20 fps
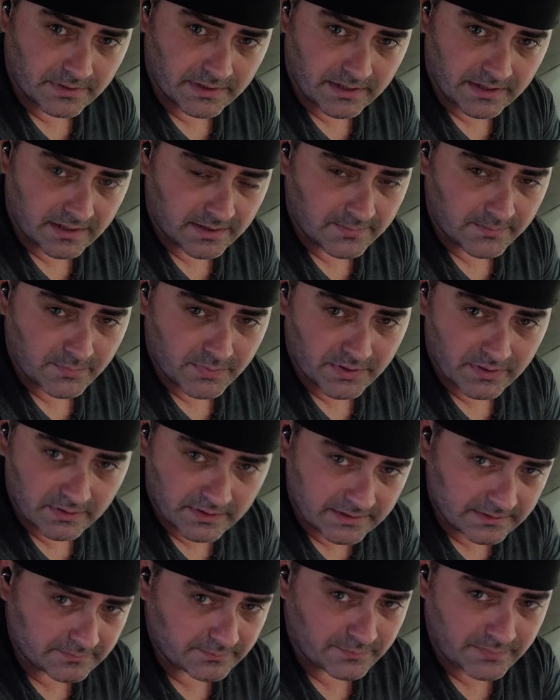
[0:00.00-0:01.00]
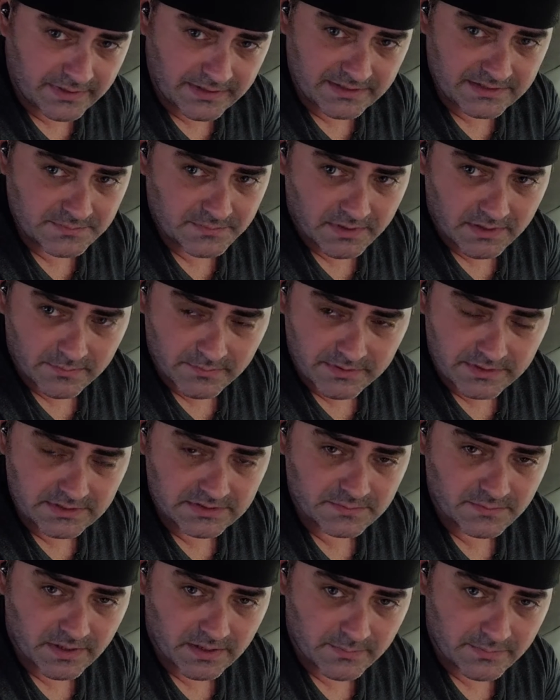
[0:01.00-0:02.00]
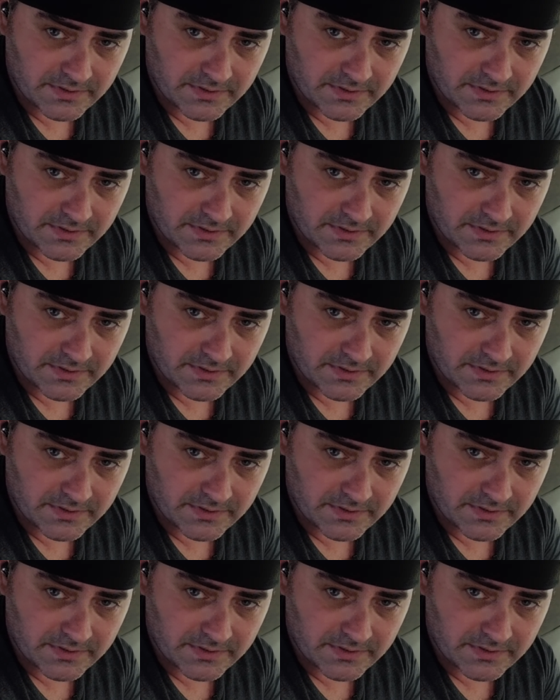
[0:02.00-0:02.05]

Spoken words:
and peel it piece by piece by